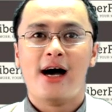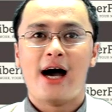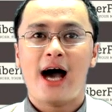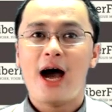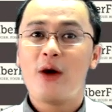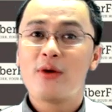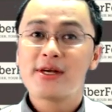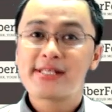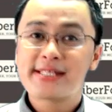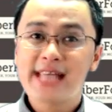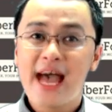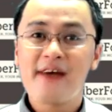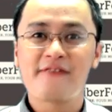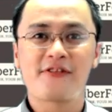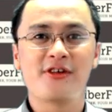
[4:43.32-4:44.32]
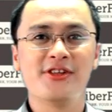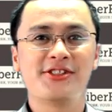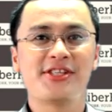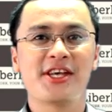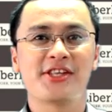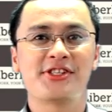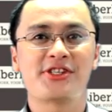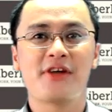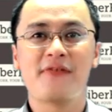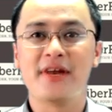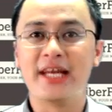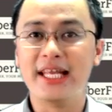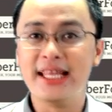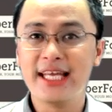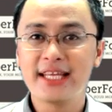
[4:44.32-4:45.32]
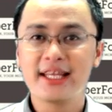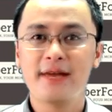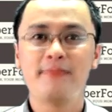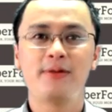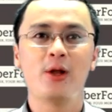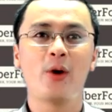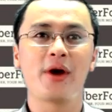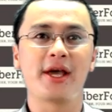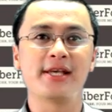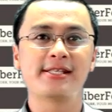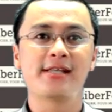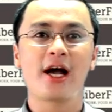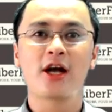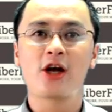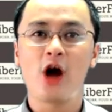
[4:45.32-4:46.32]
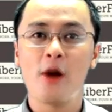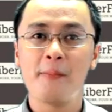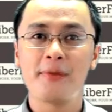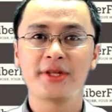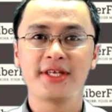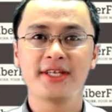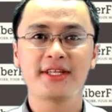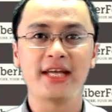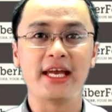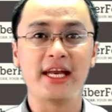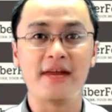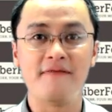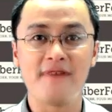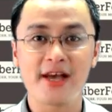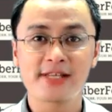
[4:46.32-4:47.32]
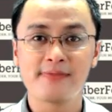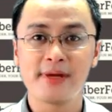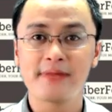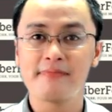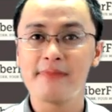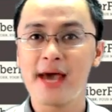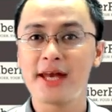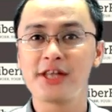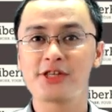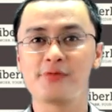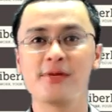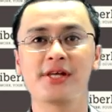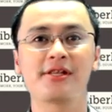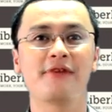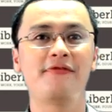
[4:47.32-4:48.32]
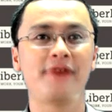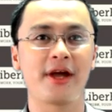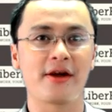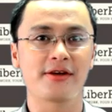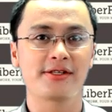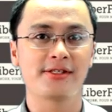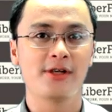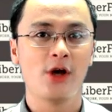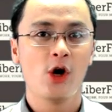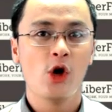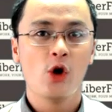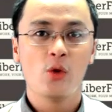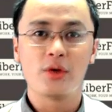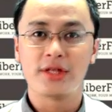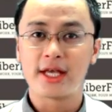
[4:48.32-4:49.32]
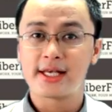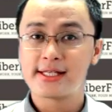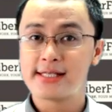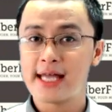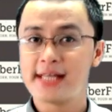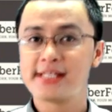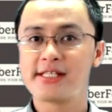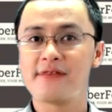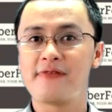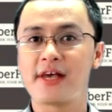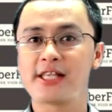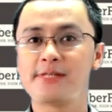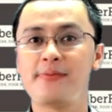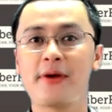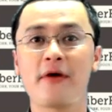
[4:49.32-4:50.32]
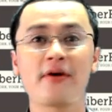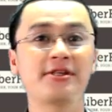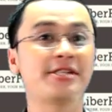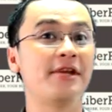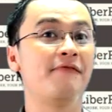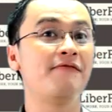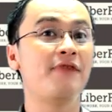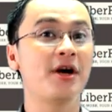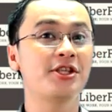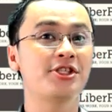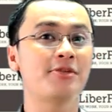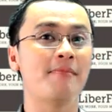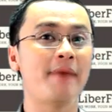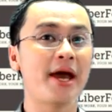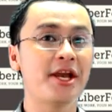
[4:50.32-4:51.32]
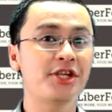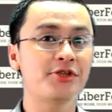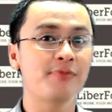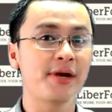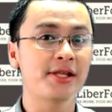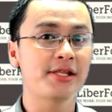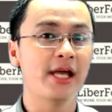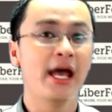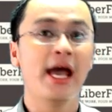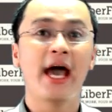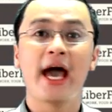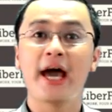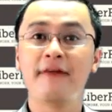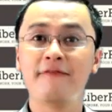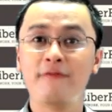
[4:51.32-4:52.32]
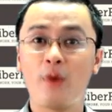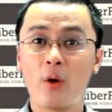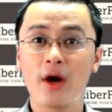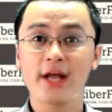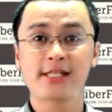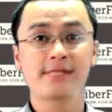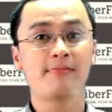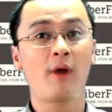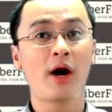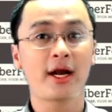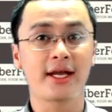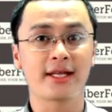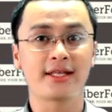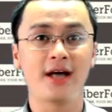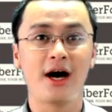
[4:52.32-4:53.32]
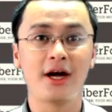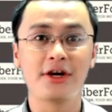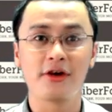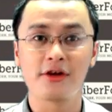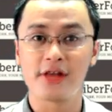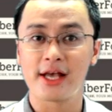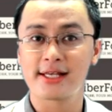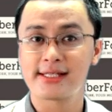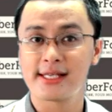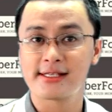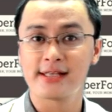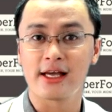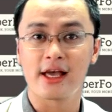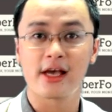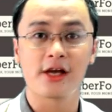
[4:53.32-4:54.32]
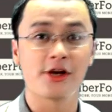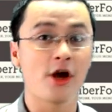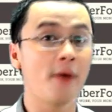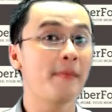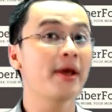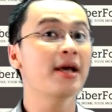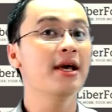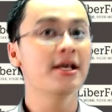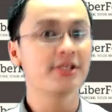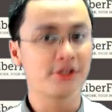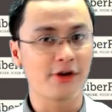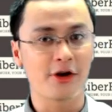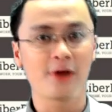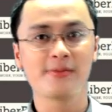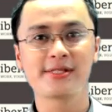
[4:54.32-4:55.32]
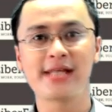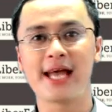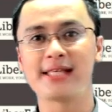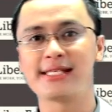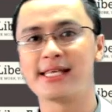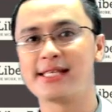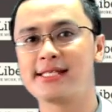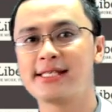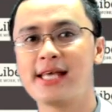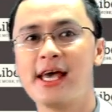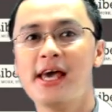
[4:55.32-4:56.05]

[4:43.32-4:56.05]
Our staff consists of an elite employees competent in investment management affairs with extensive experience in funds management and Forex market under the existing economic circumstances.